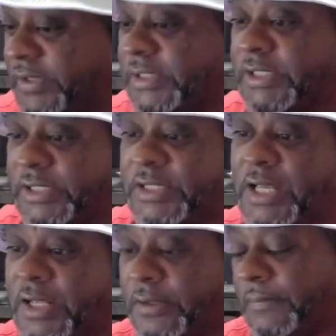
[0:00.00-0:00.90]
he did
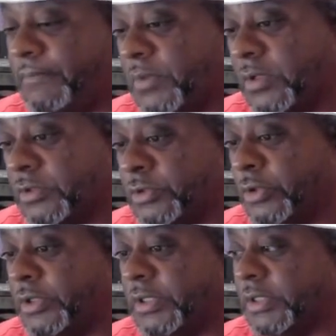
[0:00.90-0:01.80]
that
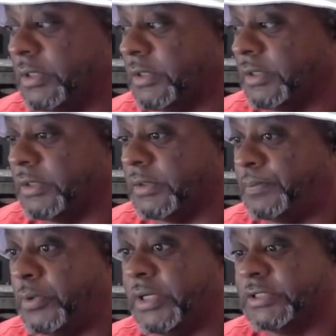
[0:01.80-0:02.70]
during the, the
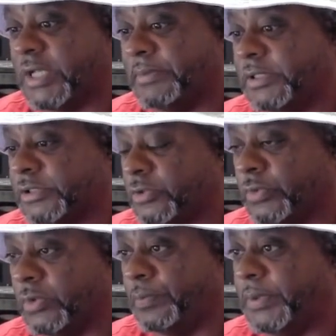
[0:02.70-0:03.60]
point in time of his
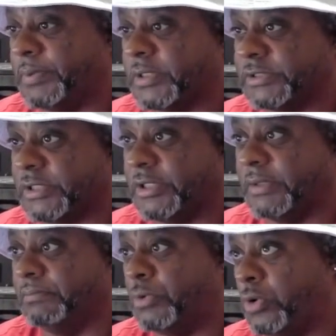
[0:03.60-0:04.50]
career where people consider
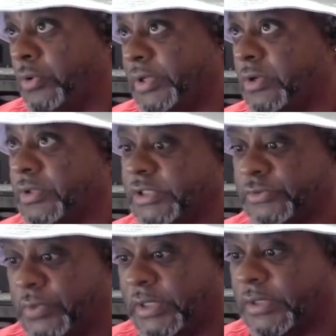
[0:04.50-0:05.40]
him boring or he's
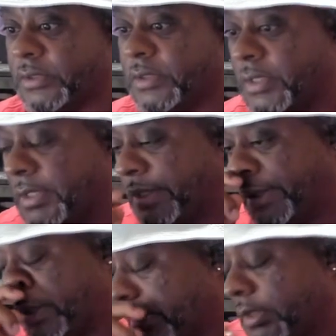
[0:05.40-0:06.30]
running,
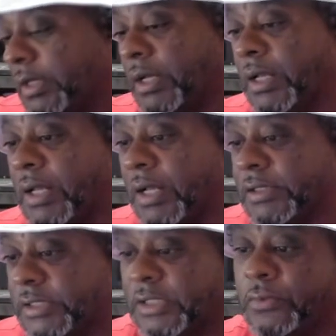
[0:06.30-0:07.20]
I
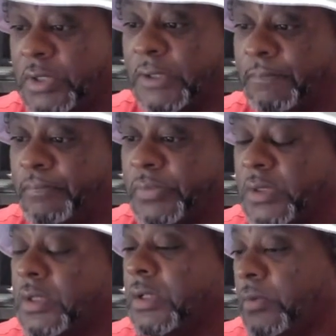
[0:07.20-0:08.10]
tell you what,
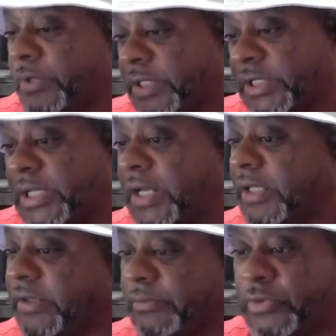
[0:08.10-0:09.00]
but then you got to
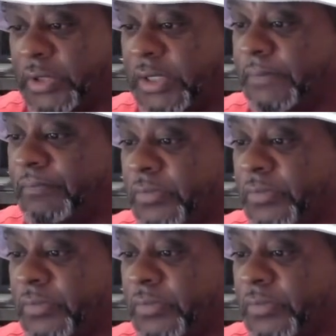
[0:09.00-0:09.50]
give him credit